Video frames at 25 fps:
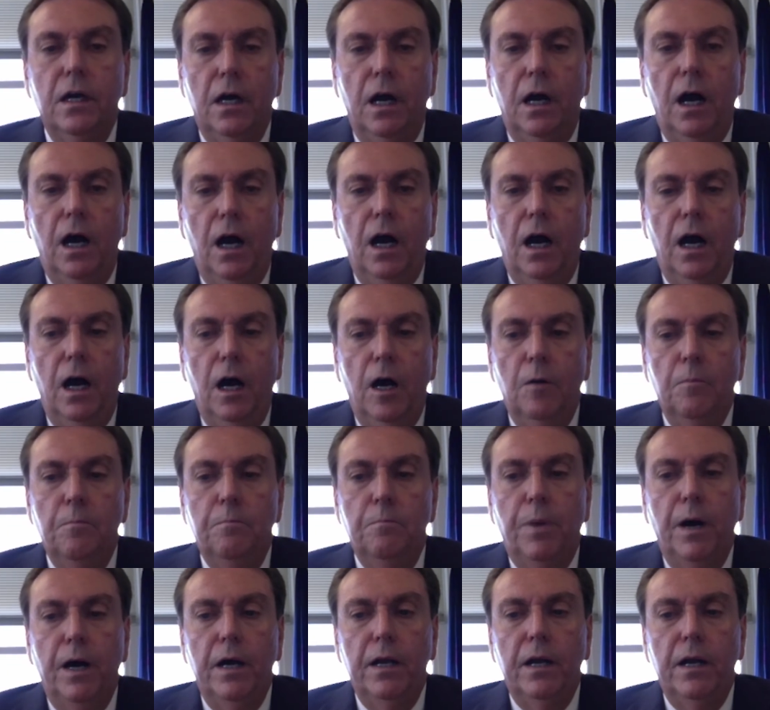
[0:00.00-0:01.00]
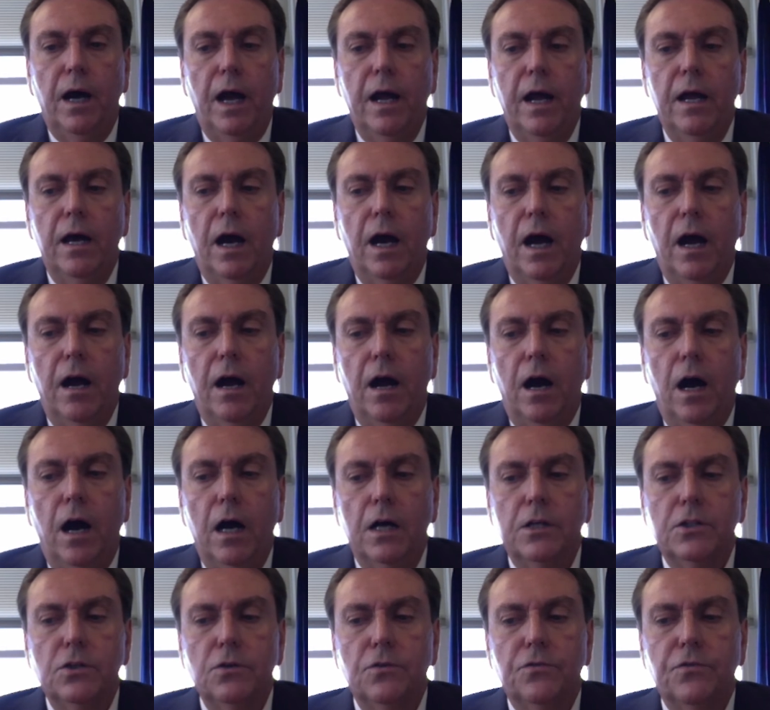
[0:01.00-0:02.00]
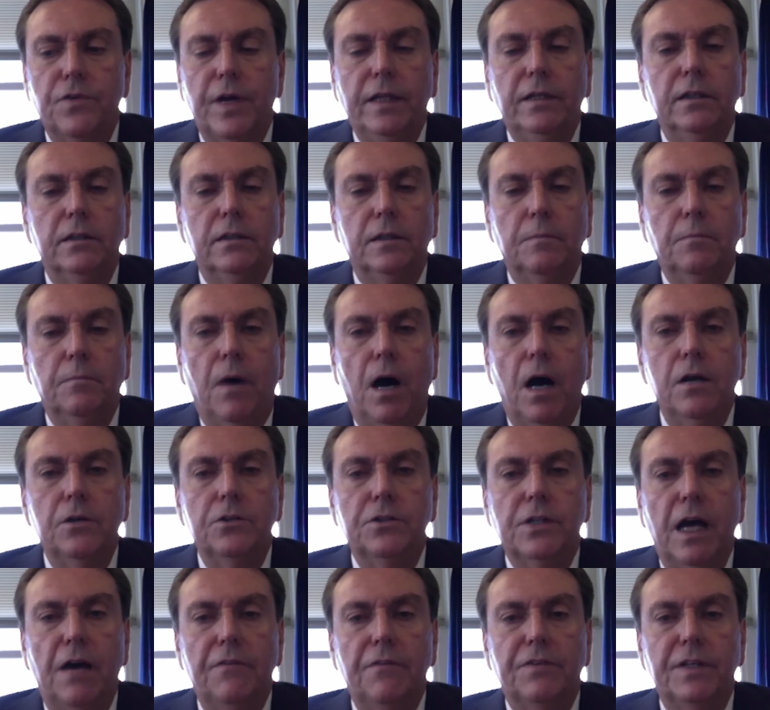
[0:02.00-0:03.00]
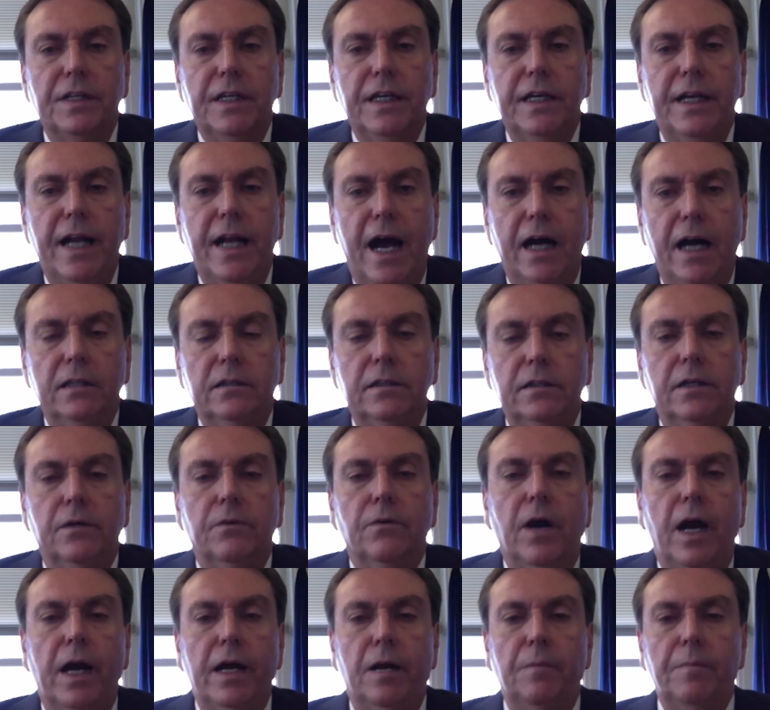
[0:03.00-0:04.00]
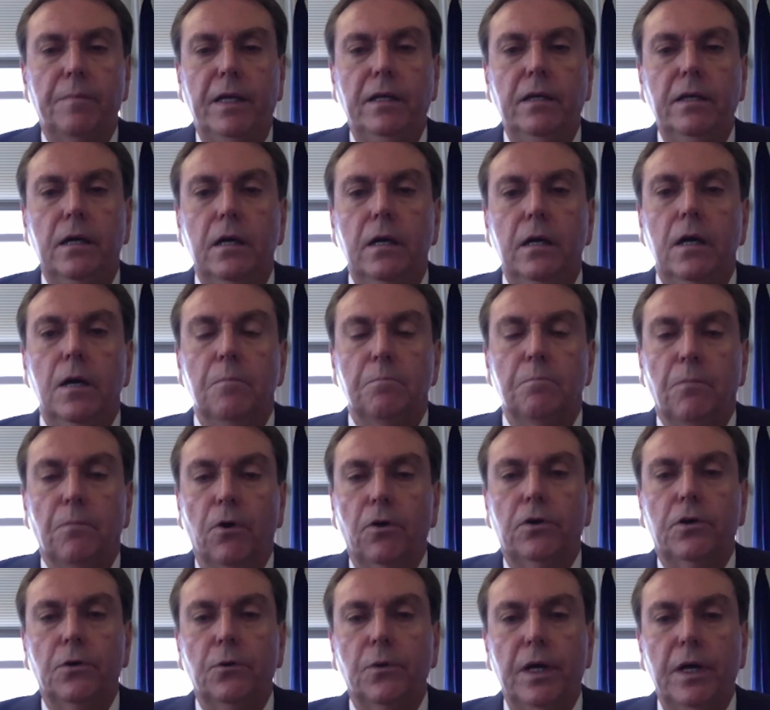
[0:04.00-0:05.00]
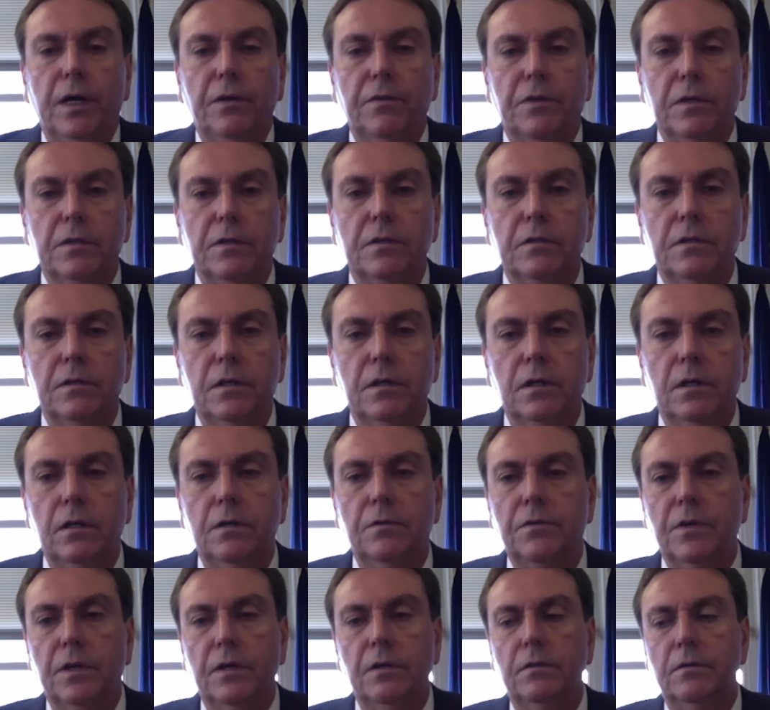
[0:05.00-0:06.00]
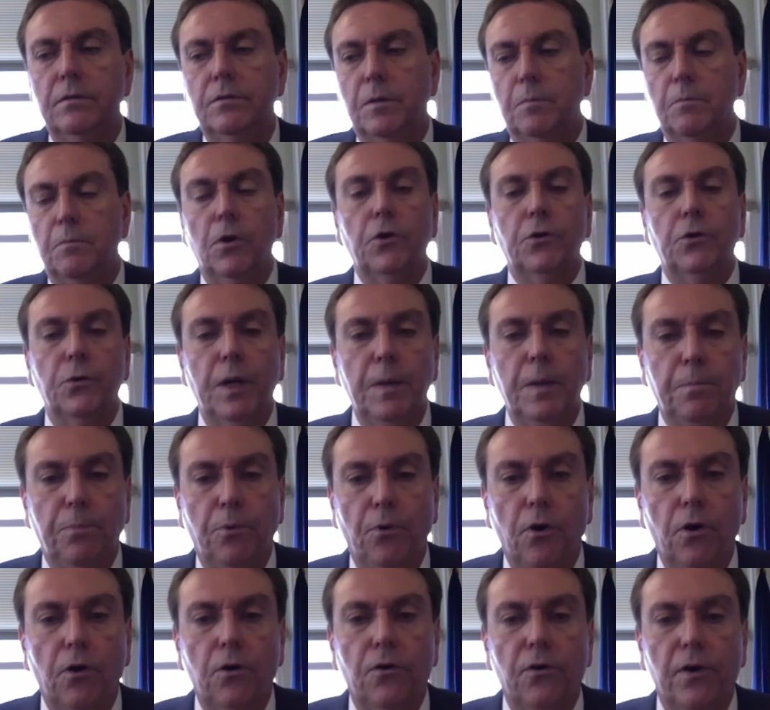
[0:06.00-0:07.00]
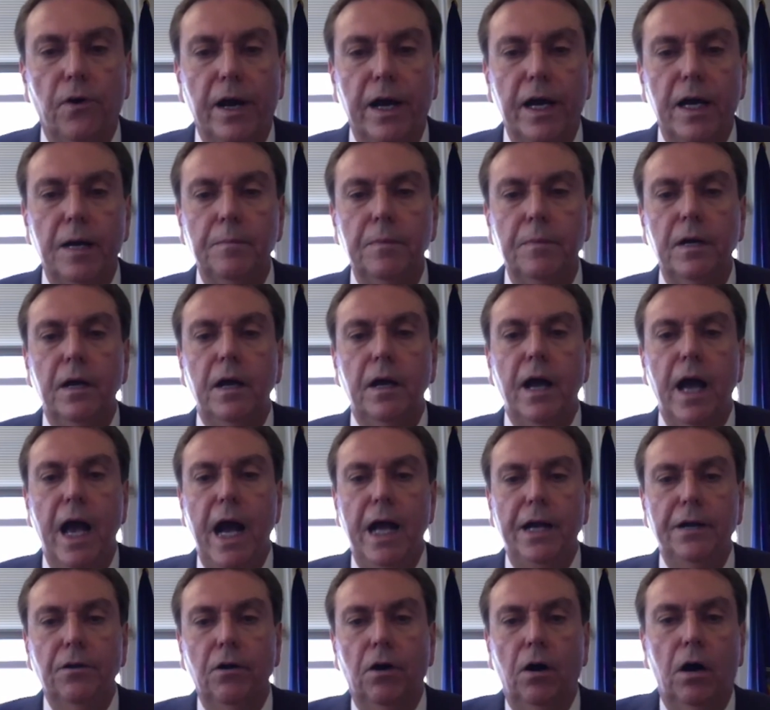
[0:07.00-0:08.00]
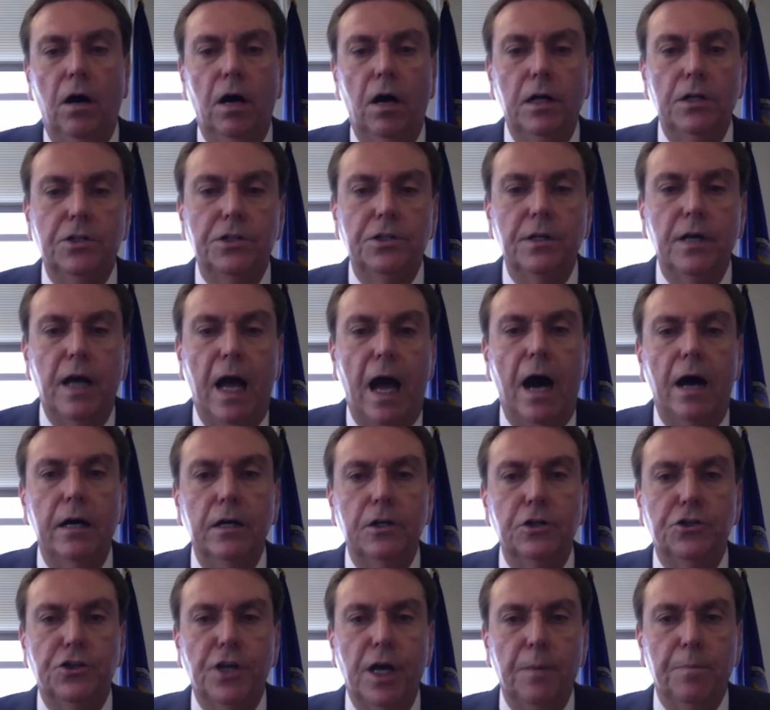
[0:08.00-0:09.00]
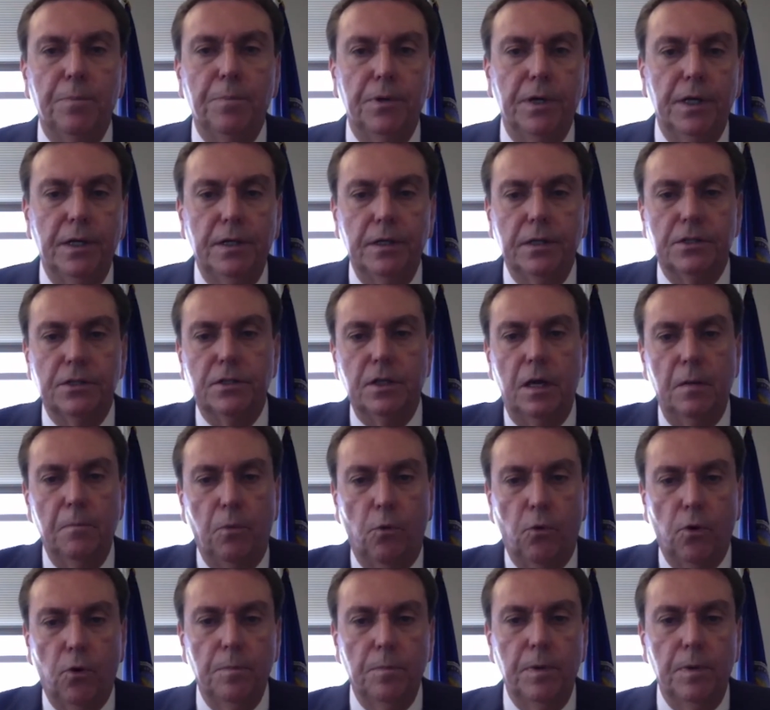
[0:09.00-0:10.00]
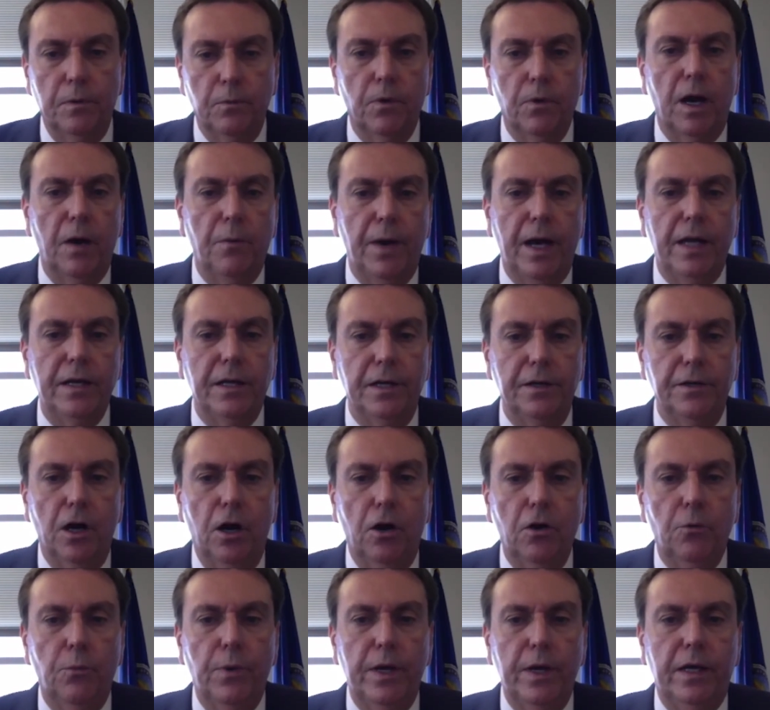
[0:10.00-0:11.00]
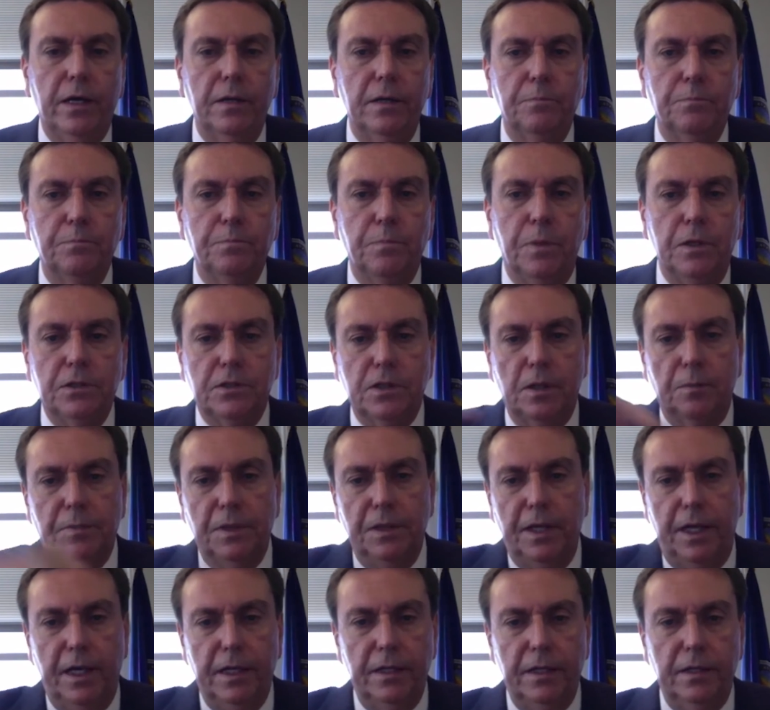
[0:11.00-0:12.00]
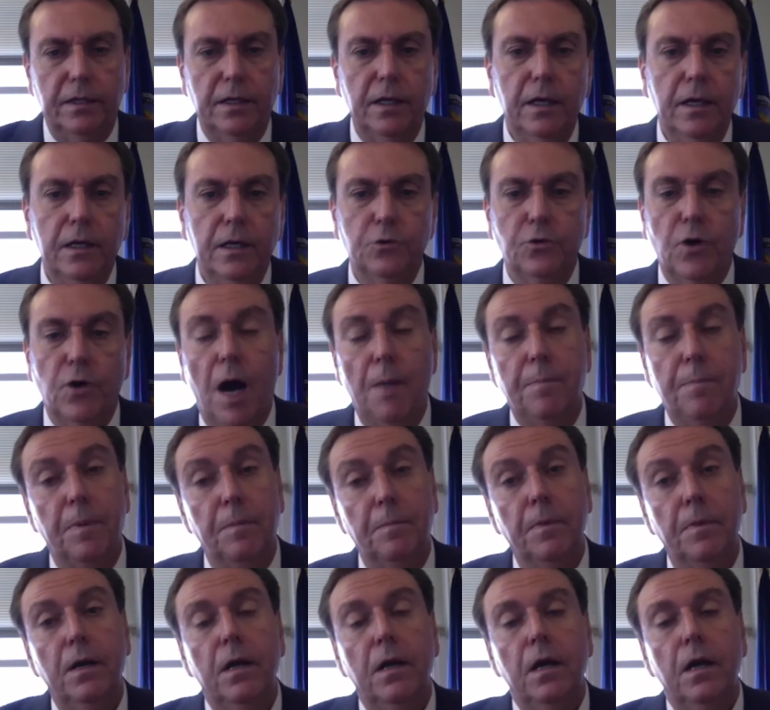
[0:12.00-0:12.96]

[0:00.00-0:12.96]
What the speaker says: But I also think that the models have to get out there, right? I mean, Mercury, the Mercury program had to launch Alan Shepard into suborbit, right? We had to know we could put something in and drop them.